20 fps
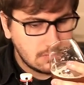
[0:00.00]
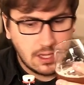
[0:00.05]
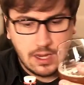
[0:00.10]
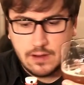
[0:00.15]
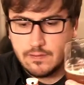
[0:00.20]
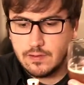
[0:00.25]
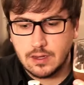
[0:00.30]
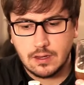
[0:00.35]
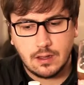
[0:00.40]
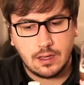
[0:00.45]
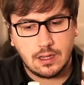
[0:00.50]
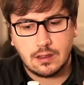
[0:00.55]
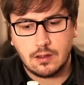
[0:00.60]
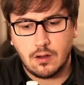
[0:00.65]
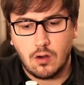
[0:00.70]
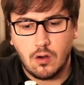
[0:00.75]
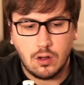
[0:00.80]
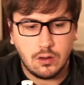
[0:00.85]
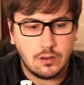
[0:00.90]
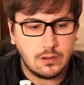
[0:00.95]
even like
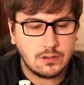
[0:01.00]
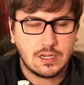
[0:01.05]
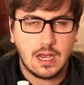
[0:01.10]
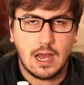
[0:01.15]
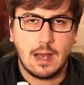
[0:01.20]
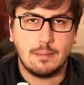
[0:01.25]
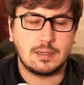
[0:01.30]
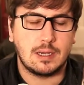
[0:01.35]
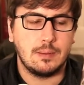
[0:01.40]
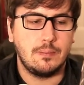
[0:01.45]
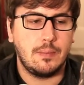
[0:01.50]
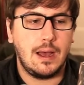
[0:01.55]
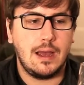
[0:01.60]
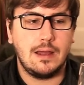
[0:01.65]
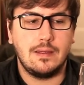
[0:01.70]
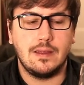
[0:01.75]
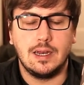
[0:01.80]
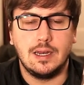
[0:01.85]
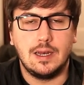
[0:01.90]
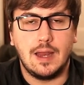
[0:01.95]
all those hops
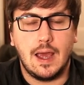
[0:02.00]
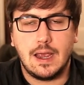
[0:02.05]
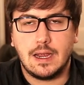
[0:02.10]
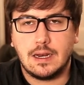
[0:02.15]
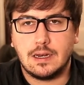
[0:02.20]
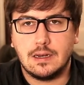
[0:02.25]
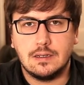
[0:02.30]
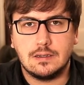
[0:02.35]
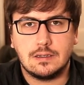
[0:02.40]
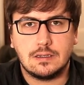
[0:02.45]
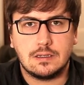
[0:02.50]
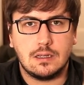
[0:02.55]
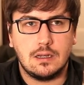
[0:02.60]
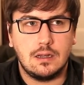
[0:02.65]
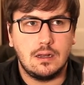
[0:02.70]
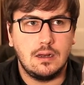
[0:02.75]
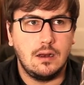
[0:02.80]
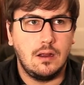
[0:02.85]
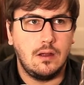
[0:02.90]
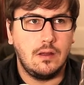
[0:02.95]
combined, the dankness.
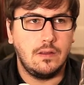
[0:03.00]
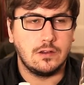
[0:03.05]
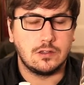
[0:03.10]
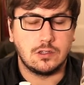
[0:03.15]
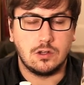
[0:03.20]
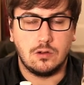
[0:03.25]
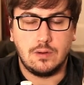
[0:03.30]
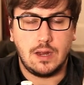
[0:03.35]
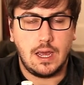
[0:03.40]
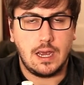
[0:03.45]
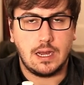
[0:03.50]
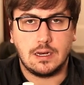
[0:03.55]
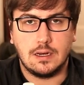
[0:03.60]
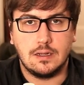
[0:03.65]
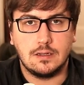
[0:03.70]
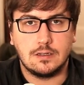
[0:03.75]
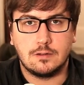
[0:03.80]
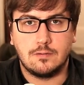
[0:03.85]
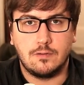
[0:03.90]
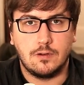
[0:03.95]
There's no
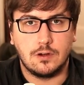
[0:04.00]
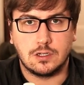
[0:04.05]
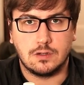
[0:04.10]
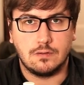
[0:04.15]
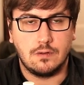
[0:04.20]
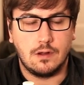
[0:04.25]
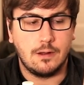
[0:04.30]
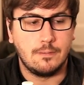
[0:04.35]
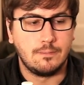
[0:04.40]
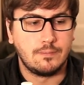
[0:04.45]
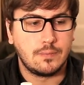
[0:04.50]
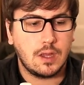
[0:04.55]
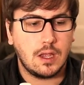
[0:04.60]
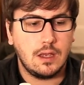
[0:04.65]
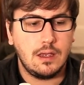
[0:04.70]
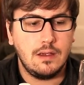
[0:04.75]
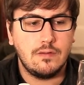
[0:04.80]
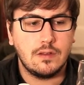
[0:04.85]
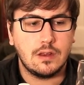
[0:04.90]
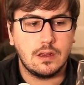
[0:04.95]
dankness, first of all.
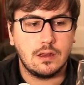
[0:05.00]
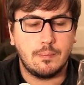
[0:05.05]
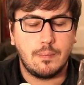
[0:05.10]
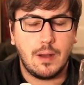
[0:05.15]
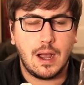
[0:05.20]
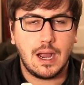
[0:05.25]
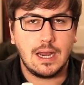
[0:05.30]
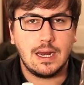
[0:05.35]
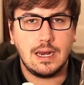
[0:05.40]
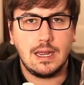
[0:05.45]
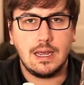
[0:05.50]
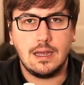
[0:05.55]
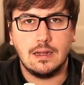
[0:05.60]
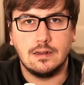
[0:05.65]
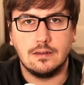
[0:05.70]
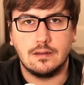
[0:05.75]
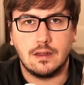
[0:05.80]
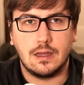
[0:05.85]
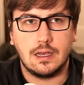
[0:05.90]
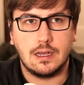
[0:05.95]
Even the piney
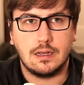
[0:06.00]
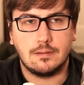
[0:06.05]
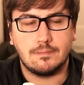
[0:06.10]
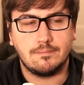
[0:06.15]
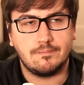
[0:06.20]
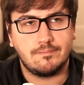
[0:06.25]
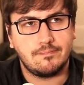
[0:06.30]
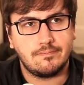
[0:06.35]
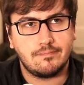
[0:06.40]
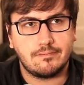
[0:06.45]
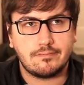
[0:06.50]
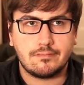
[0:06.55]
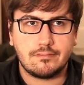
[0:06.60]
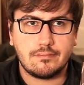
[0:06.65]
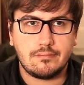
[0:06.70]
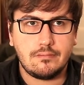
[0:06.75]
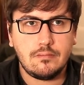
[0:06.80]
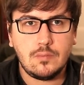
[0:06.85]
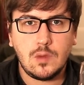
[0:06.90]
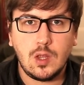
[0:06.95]
and like
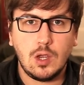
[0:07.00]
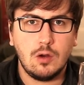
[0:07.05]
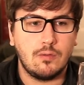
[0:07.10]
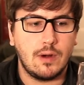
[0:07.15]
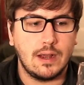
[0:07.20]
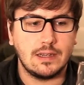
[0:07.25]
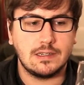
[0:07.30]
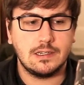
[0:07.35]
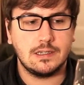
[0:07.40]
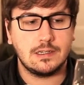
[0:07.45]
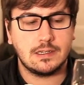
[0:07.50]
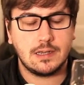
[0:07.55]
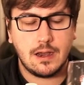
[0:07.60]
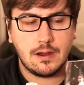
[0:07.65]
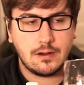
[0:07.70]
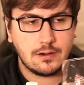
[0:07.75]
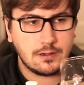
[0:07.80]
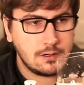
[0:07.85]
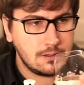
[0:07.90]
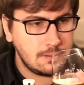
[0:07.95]
resinous
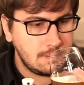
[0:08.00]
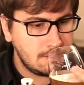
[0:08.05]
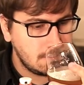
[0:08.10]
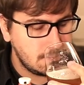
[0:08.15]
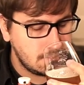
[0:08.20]
character